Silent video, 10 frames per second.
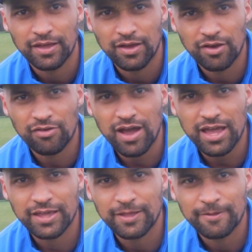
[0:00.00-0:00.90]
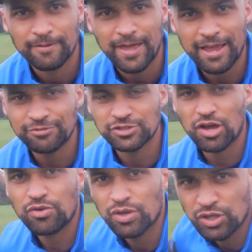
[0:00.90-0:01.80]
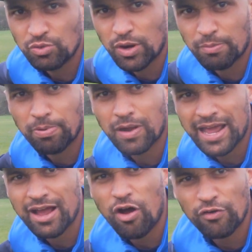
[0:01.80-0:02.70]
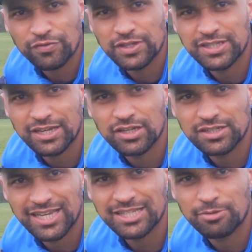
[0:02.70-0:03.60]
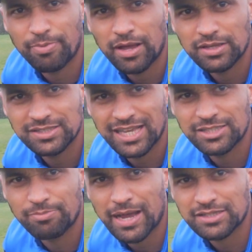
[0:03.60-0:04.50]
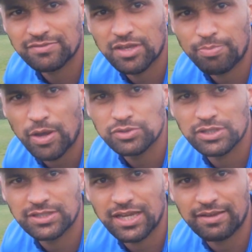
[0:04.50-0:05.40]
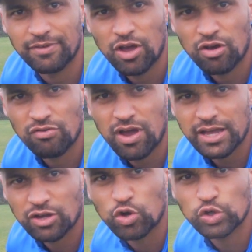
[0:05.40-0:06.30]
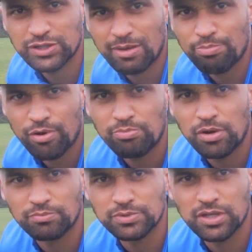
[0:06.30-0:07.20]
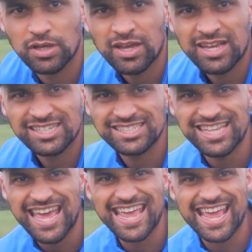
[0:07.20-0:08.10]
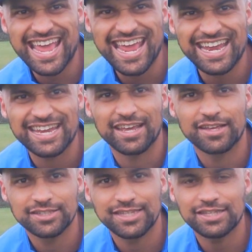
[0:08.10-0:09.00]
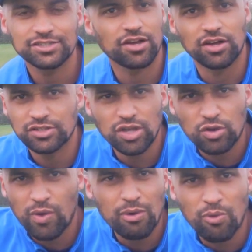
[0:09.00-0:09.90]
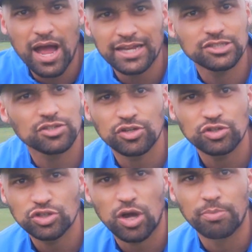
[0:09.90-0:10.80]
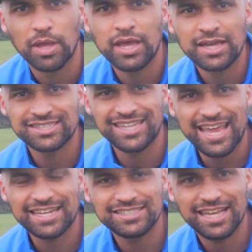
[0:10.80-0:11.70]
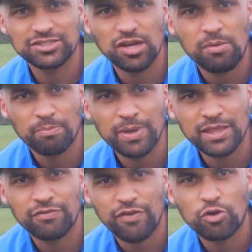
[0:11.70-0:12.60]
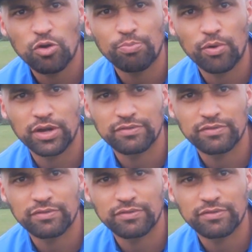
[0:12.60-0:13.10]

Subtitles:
All right? If so, you want to play off the centre-backs of the opposing team. All right? Cause them problems. Stay in centre. Don't go out wide, it's not your job. Stay in centre, be the focal point of